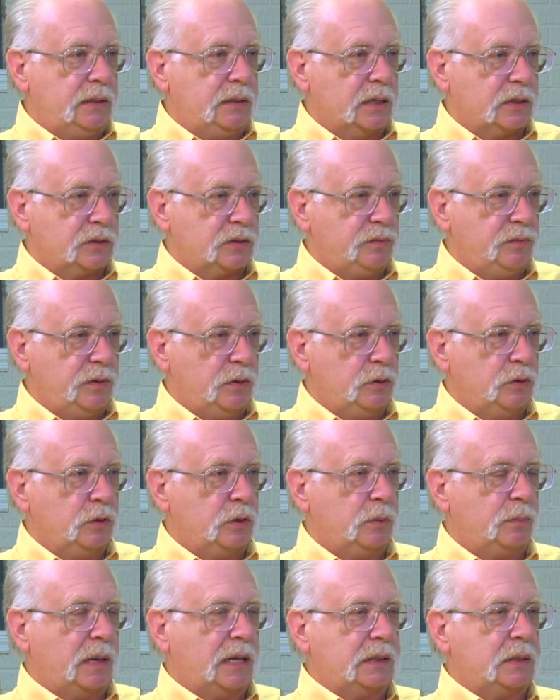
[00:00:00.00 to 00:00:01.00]
doesn't feel good
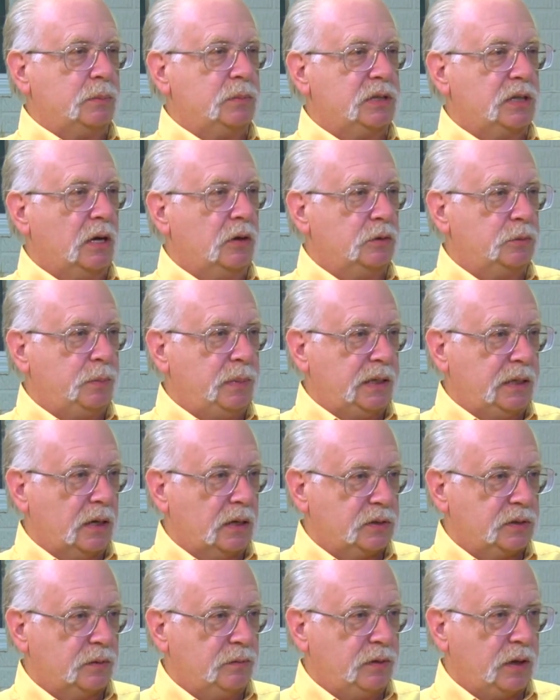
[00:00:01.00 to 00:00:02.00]
about themselves
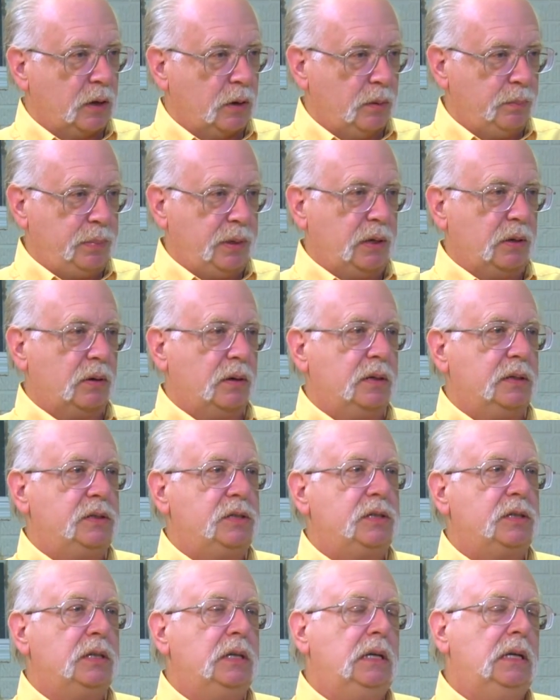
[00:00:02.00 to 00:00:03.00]
because of their
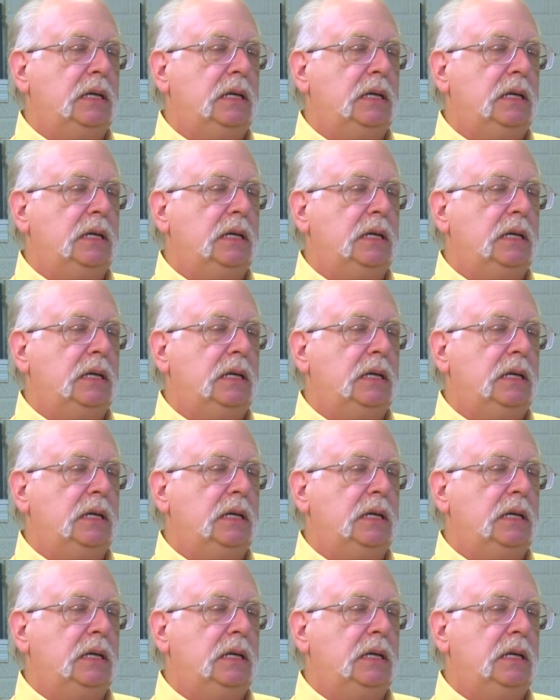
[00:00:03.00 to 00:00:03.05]
appearance,